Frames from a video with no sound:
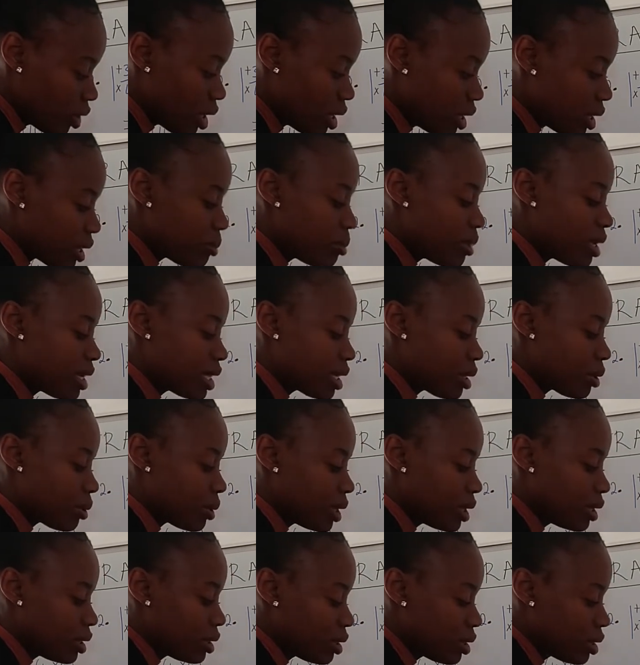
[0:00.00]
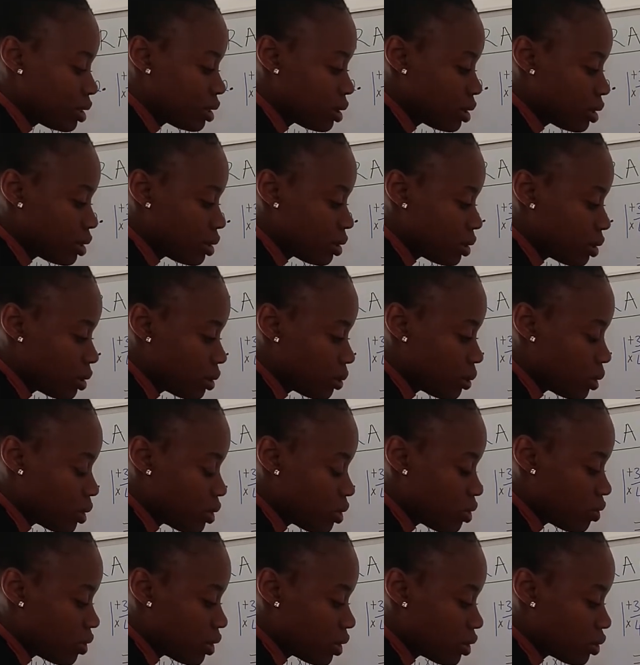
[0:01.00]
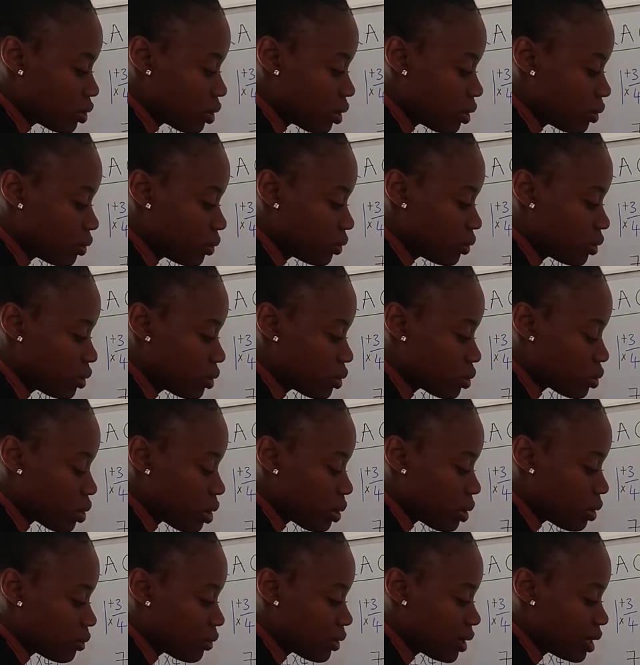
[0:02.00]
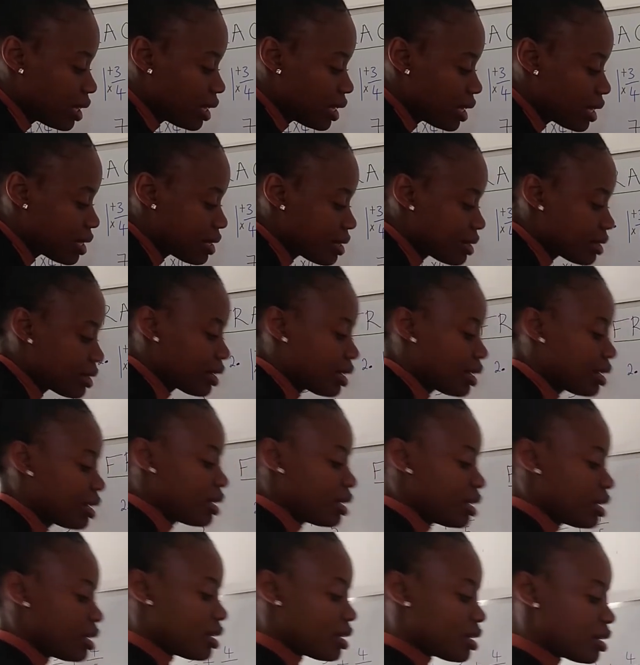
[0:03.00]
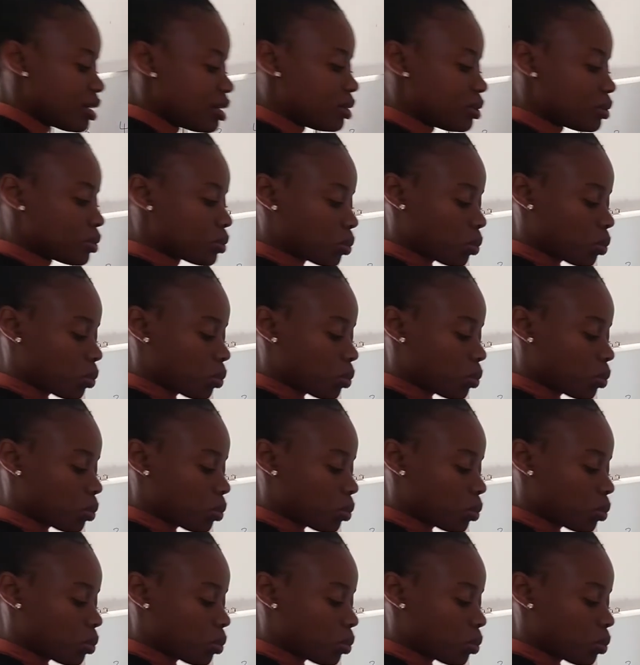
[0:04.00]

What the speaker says: Remainder 1. 1 over 12. So our final answer is